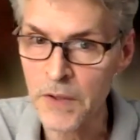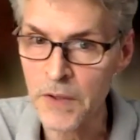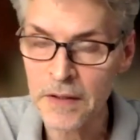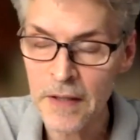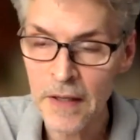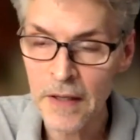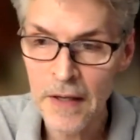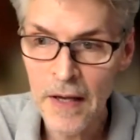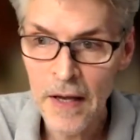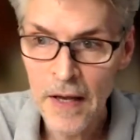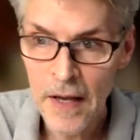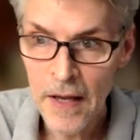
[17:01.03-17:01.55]
And
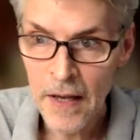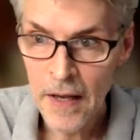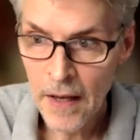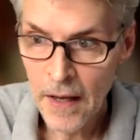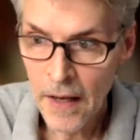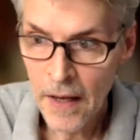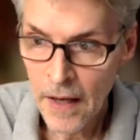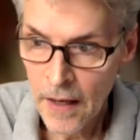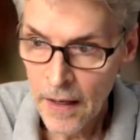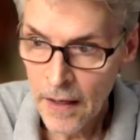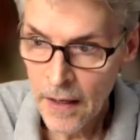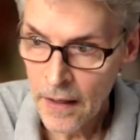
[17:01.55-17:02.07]

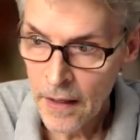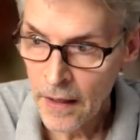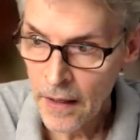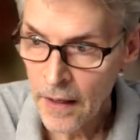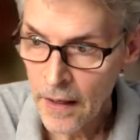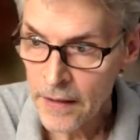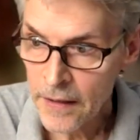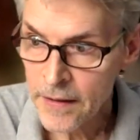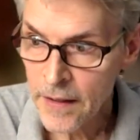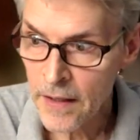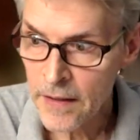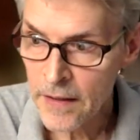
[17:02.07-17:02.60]

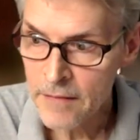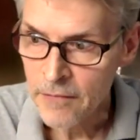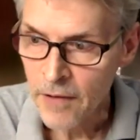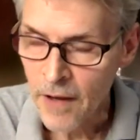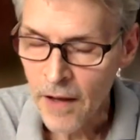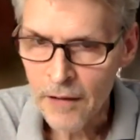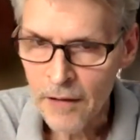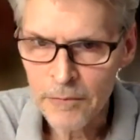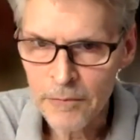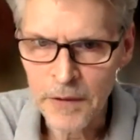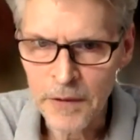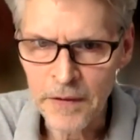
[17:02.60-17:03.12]
I got
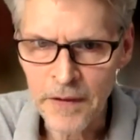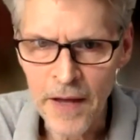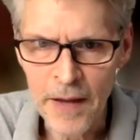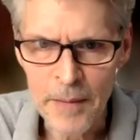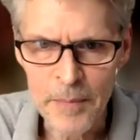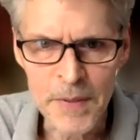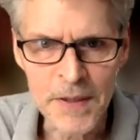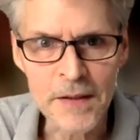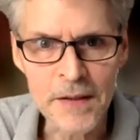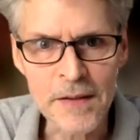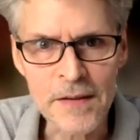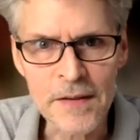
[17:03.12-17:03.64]
involved with that
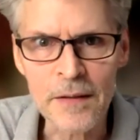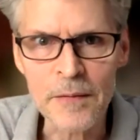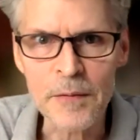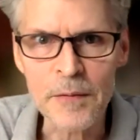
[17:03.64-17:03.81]
because I